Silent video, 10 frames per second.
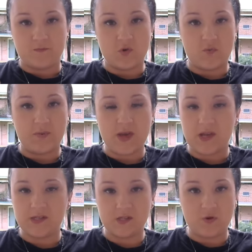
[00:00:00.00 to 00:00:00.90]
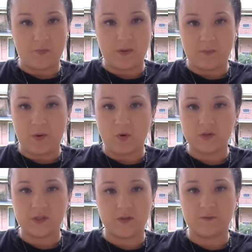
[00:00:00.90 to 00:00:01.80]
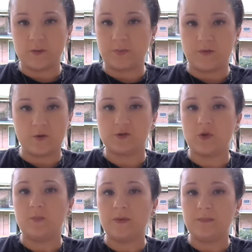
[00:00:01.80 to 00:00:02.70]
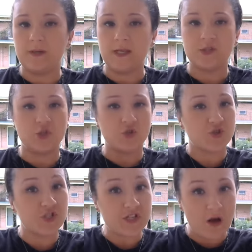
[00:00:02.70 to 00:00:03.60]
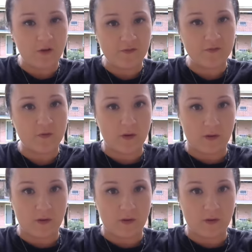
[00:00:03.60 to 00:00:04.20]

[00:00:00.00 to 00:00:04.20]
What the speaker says: Don't be hasty, don't be impulsive, and above all, don't be mean to yourself,